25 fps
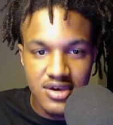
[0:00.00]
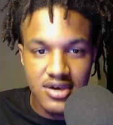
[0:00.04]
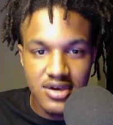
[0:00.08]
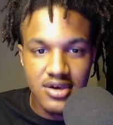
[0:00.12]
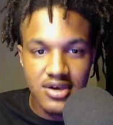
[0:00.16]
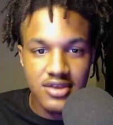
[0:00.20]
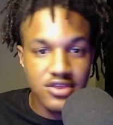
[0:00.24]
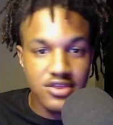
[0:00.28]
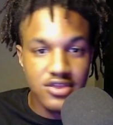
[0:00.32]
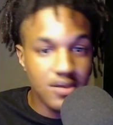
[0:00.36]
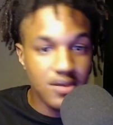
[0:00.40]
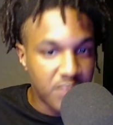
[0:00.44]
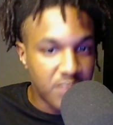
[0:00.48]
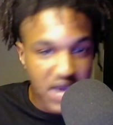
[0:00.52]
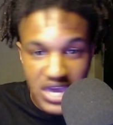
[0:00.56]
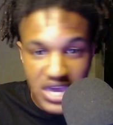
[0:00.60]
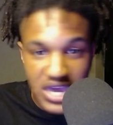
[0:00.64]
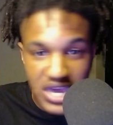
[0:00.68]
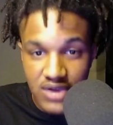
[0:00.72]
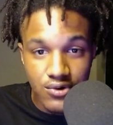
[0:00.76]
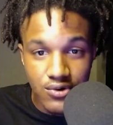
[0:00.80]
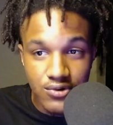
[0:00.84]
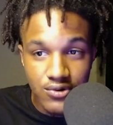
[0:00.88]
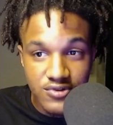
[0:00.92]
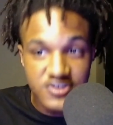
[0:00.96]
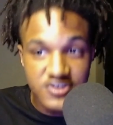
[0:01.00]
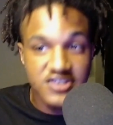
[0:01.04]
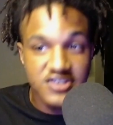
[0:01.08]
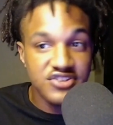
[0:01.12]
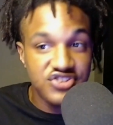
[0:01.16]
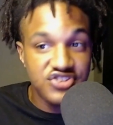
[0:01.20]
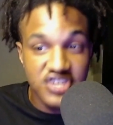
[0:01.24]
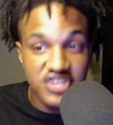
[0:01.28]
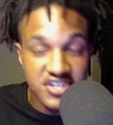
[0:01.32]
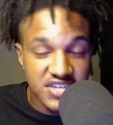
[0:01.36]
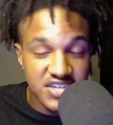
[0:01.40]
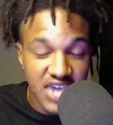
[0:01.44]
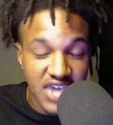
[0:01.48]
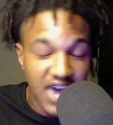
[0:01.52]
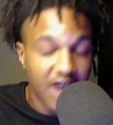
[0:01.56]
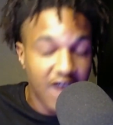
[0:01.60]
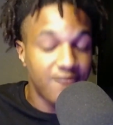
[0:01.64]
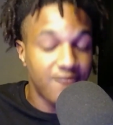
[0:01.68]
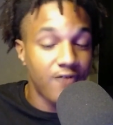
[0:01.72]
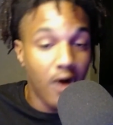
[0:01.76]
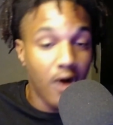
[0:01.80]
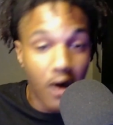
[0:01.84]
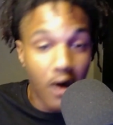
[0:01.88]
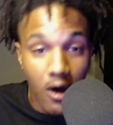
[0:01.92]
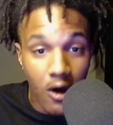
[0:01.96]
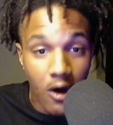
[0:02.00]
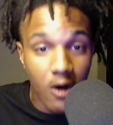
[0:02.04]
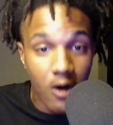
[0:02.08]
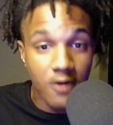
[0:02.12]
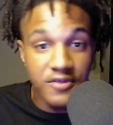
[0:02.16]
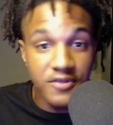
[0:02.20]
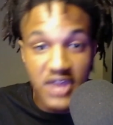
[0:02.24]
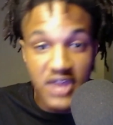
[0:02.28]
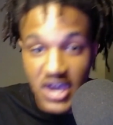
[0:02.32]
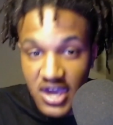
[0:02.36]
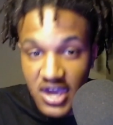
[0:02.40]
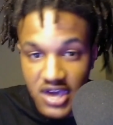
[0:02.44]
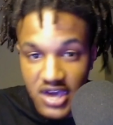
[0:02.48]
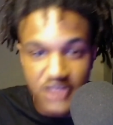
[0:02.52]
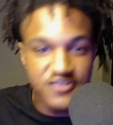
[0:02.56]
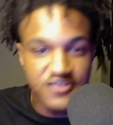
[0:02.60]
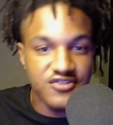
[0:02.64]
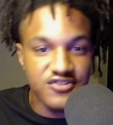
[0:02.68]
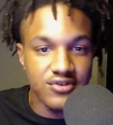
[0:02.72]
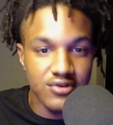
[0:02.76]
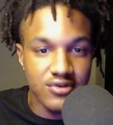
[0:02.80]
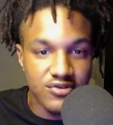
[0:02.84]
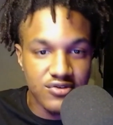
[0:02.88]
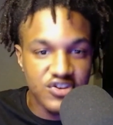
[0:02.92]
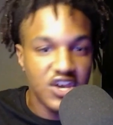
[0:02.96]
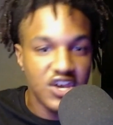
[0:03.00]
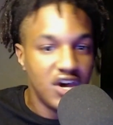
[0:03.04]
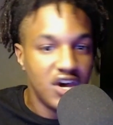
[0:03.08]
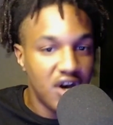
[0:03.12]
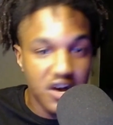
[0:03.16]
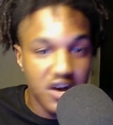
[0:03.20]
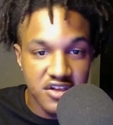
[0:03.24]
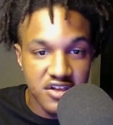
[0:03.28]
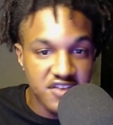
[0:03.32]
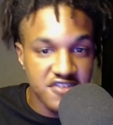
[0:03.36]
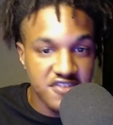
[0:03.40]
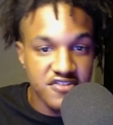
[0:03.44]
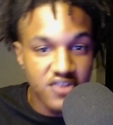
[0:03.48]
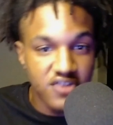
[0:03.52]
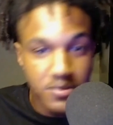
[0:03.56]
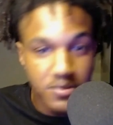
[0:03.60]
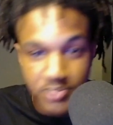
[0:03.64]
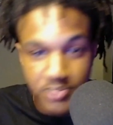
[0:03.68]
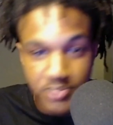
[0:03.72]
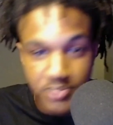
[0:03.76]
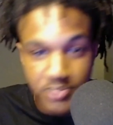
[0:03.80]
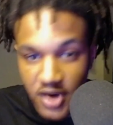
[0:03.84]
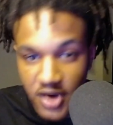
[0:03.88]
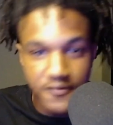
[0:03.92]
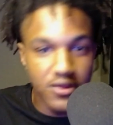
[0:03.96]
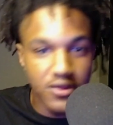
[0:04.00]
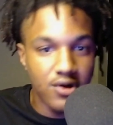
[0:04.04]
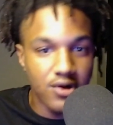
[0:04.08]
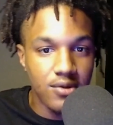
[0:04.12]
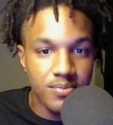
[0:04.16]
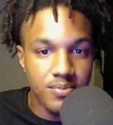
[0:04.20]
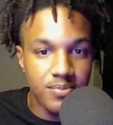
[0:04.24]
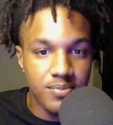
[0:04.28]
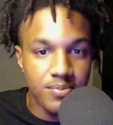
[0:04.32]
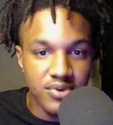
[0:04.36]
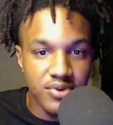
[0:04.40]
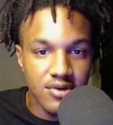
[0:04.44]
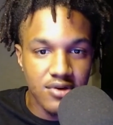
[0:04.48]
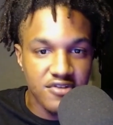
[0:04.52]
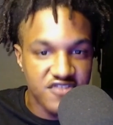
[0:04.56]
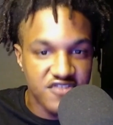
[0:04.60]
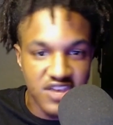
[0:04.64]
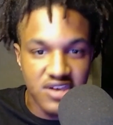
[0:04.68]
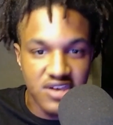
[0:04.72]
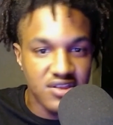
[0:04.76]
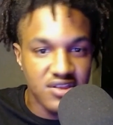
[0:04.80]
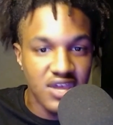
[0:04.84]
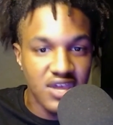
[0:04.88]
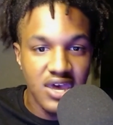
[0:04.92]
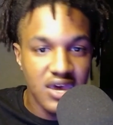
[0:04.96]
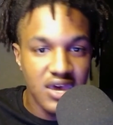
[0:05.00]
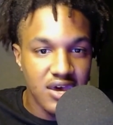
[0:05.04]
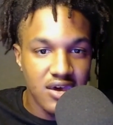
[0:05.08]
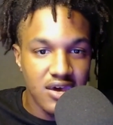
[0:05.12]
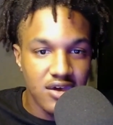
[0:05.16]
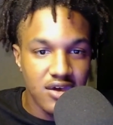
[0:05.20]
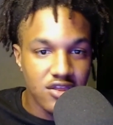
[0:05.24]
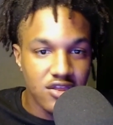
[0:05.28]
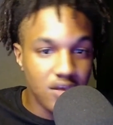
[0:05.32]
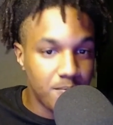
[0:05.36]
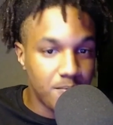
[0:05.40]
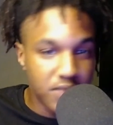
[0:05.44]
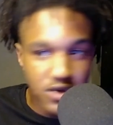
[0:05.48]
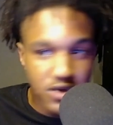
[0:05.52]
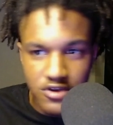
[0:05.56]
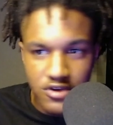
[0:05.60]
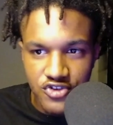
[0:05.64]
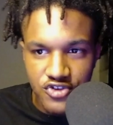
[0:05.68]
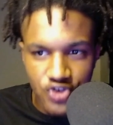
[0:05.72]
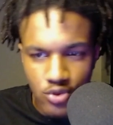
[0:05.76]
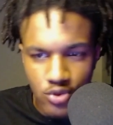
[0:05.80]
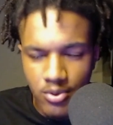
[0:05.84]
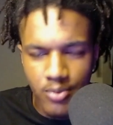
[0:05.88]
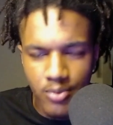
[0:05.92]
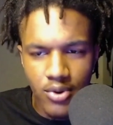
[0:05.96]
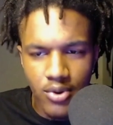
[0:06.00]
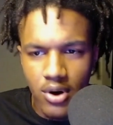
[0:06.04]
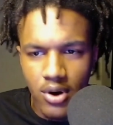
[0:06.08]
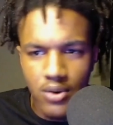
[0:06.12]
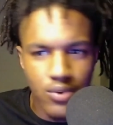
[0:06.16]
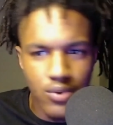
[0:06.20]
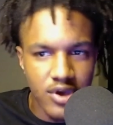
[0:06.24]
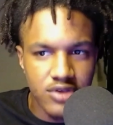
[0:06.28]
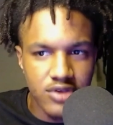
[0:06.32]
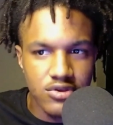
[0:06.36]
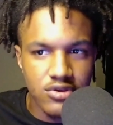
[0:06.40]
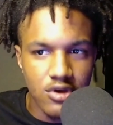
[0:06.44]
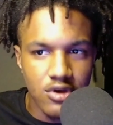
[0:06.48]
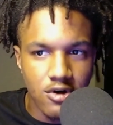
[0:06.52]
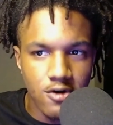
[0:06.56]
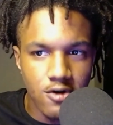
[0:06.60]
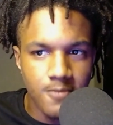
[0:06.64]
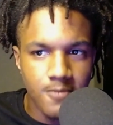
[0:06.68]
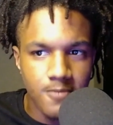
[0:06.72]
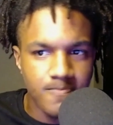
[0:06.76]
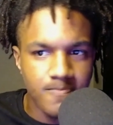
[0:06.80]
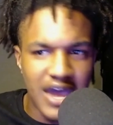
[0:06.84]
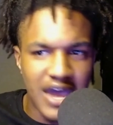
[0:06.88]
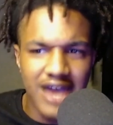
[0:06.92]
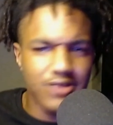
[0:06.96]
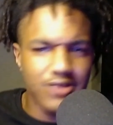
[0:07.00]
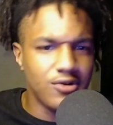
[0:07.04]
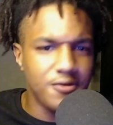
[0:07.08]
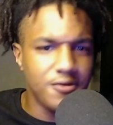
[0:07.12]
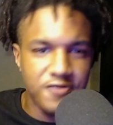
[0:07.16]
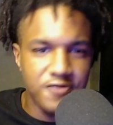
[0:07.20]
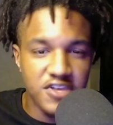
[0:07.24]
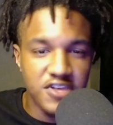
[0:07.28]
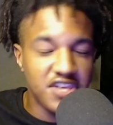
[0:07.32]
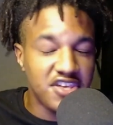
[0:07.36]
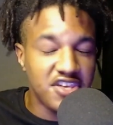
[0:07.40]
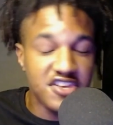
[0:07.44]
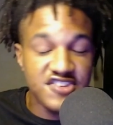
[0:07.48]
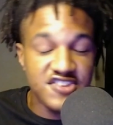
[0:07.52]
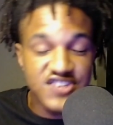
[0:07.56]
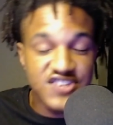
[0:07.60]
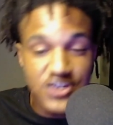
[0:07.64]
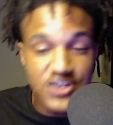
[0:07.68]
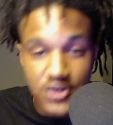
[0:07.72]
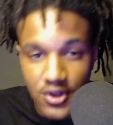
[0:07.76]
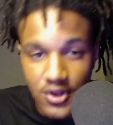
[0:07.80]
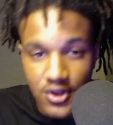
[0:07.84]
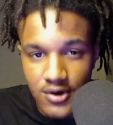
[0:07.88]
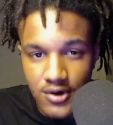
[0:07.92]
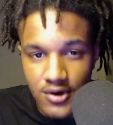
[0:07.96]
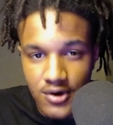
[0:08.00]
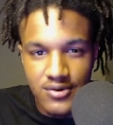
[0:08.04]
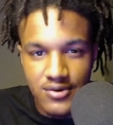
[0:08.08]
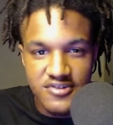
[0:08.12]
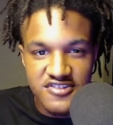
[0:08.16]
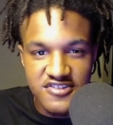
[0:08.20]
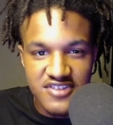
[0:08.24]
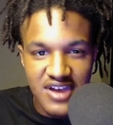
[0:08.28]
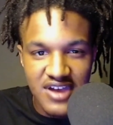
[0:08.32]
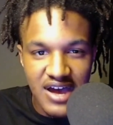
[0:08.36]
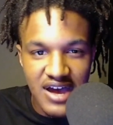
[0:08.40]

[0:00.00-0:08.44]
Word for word: The Bengals just have all the answers against the Buffalo Bills. And the Bills Super Bowl window, I don't think it's closed.